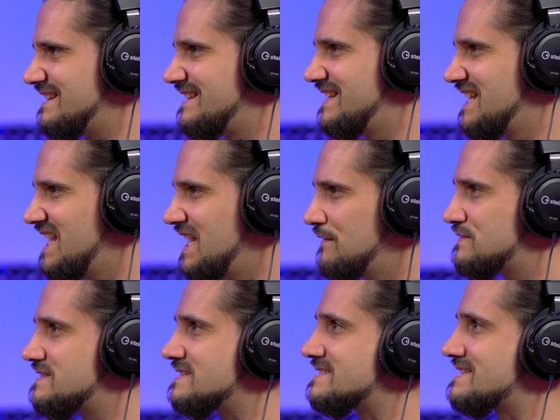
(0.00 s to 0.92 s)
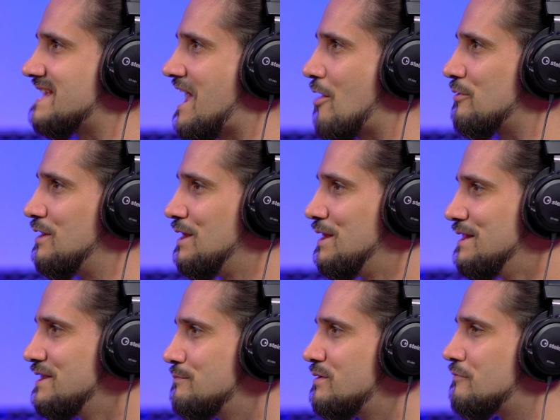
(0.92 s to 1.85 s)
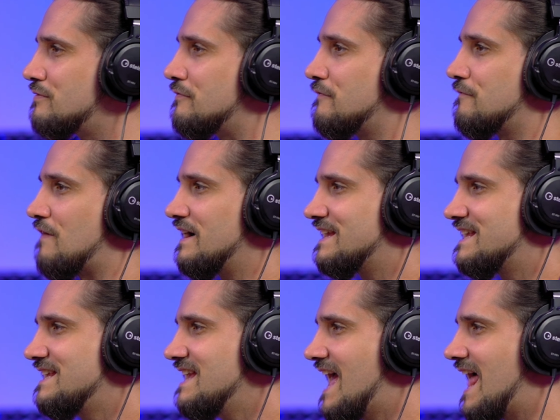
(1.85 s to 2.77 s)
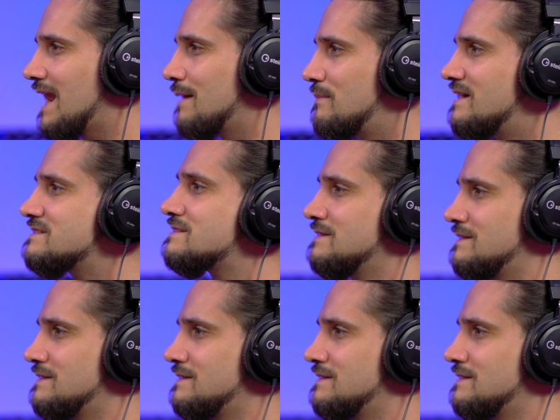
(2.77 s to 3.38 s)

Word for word: It gives the sound a little bit of a funky element.